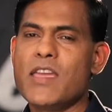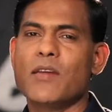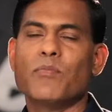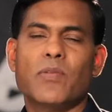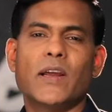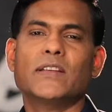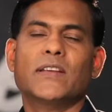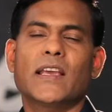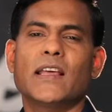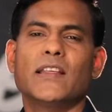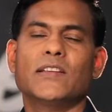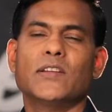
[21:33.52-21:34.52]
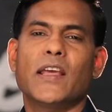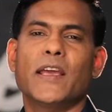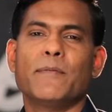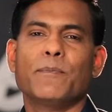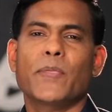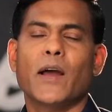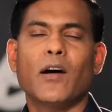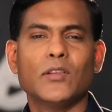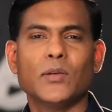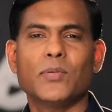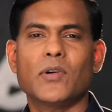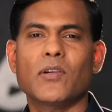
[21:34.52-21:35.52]
We can pray together today
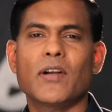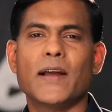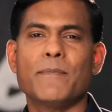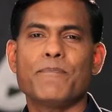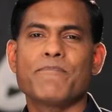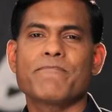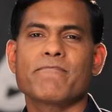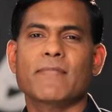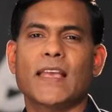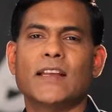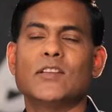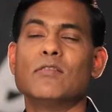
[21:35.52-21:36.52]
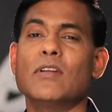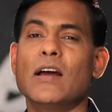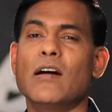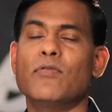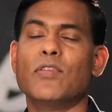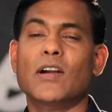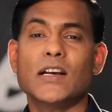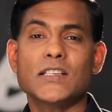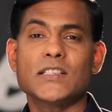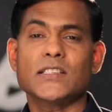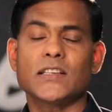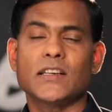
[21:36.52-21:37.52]
on the program to, uh, for
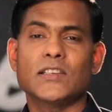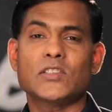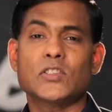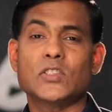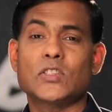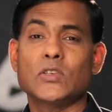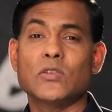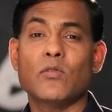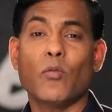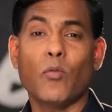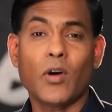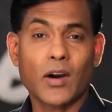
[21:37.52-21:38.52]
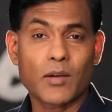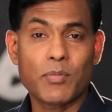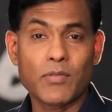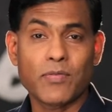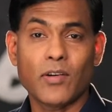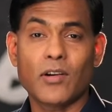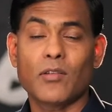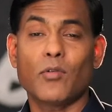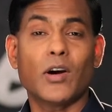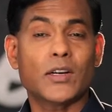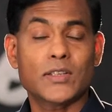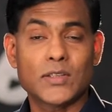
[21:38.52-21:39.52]
us to walk before,
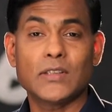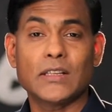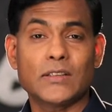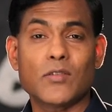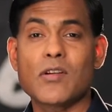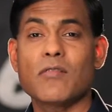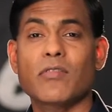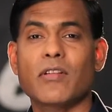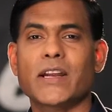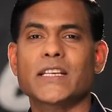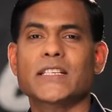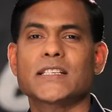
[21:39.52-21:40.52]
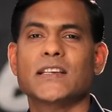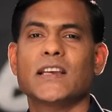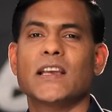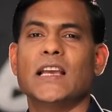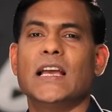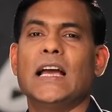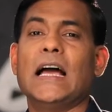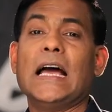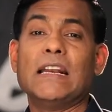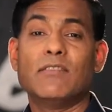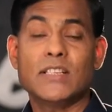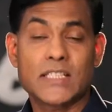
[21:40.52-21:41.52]
walk to the throne of grace,
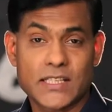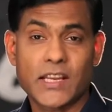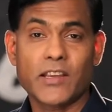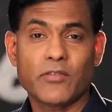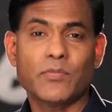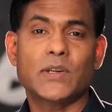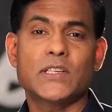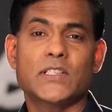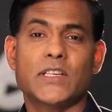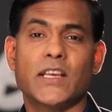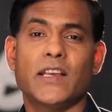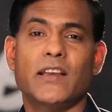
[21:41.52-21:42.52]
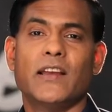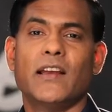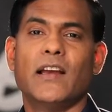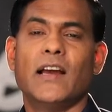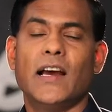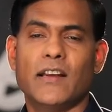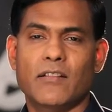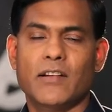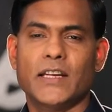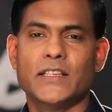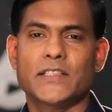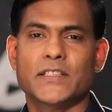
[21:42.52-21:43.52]
and receive mercy and
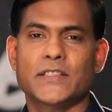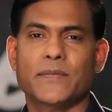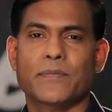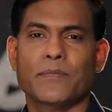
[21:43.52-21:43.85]
grace.